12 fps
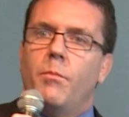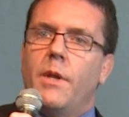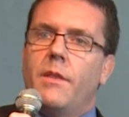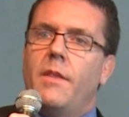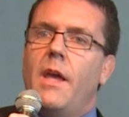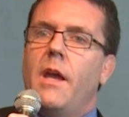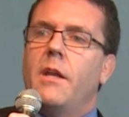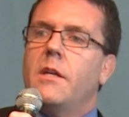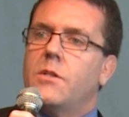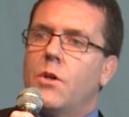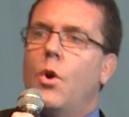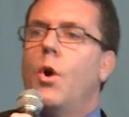but then
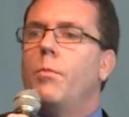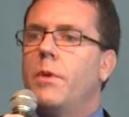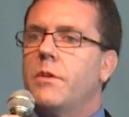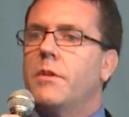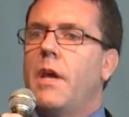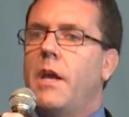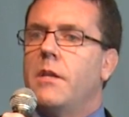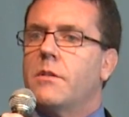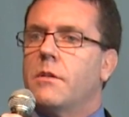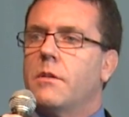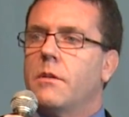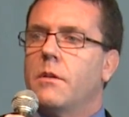it's a hopeless
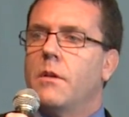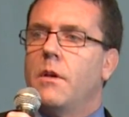case.